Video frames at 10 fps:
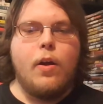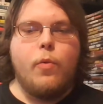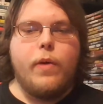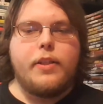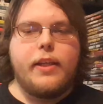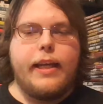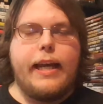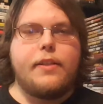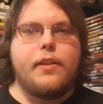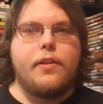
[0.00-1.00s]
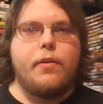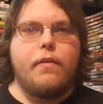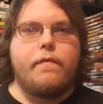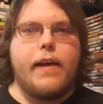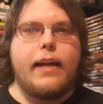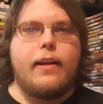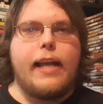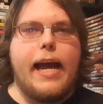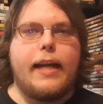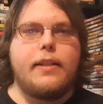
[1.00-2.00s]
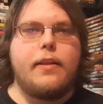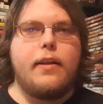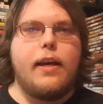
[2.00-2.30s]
once it gets into the final act,